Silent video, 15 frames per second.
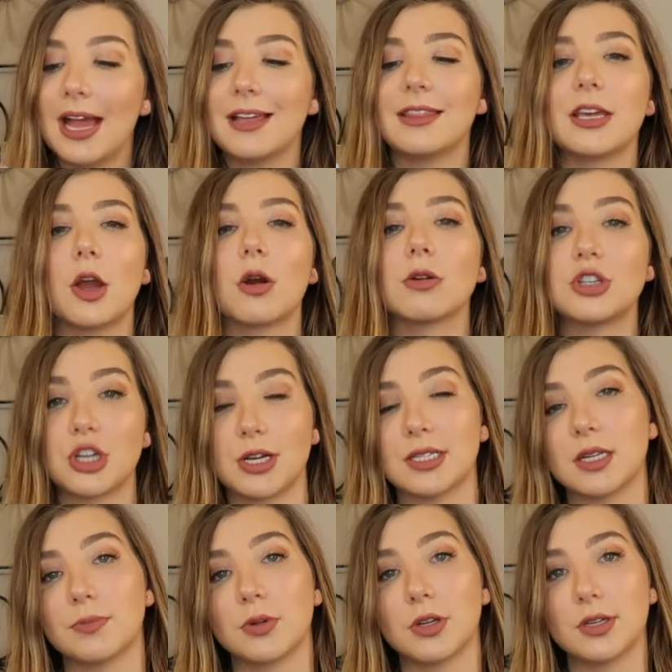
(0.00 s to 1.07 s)
and they are
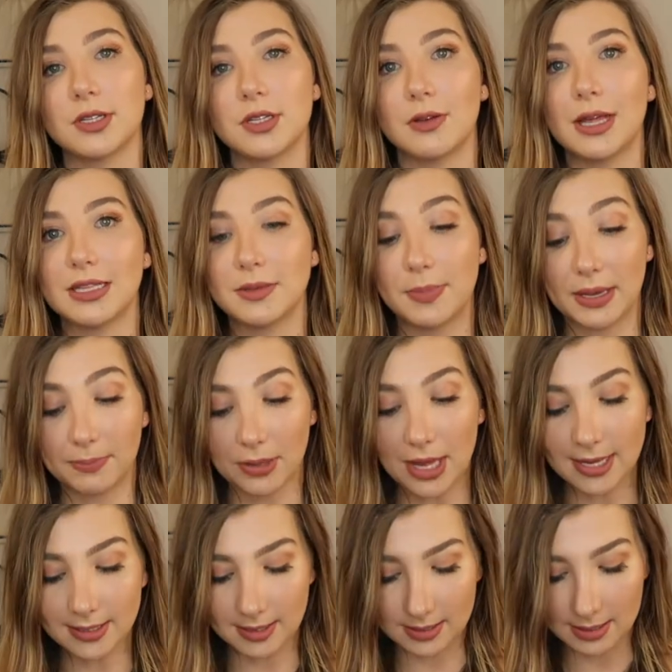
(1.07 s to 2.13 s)
adjustable, so that's a big
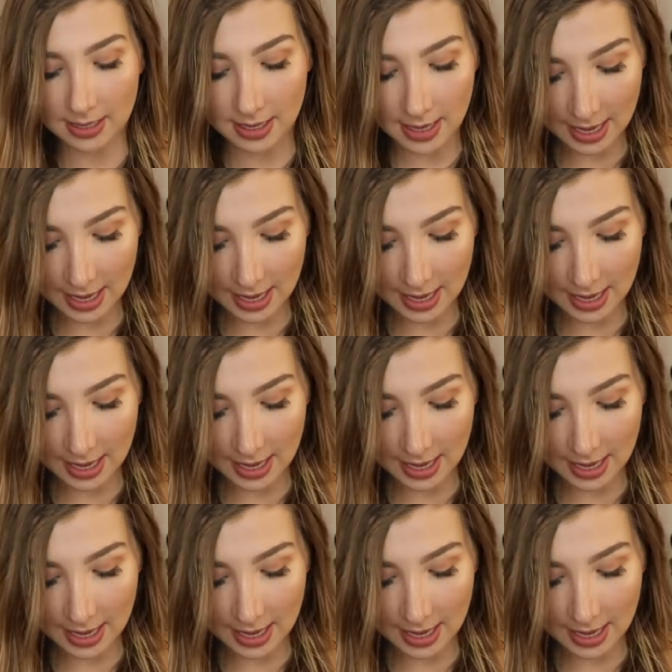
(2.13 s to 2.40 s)
plus.